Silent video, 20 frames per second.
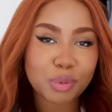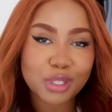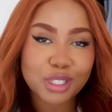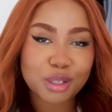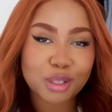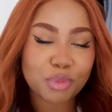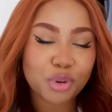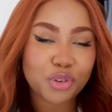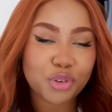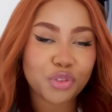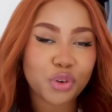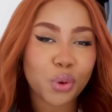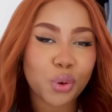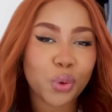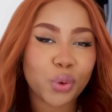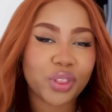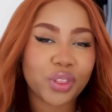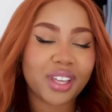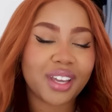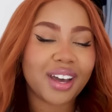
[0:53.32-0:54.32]
responsible
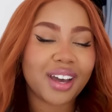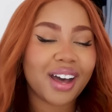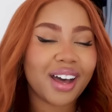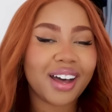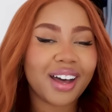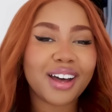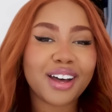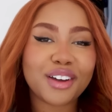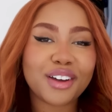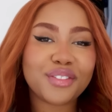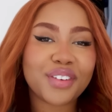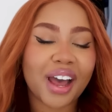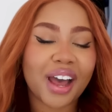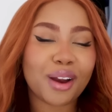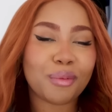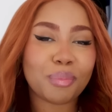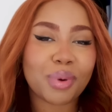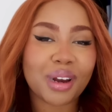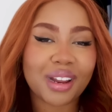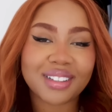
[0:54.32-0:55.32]
for all the curve
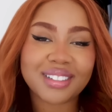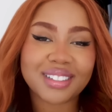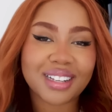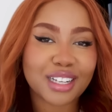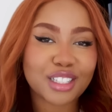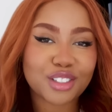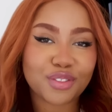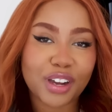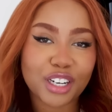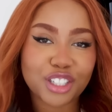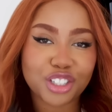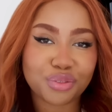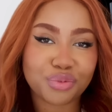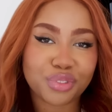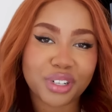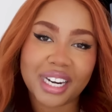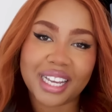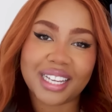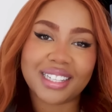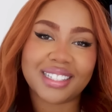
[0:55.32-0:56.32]
and plus size
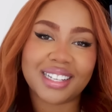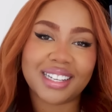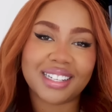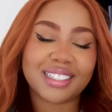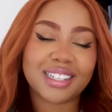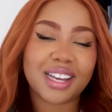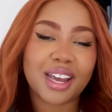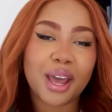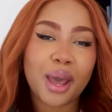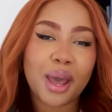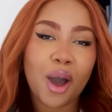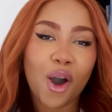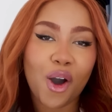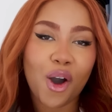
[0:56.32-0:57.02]
fashion related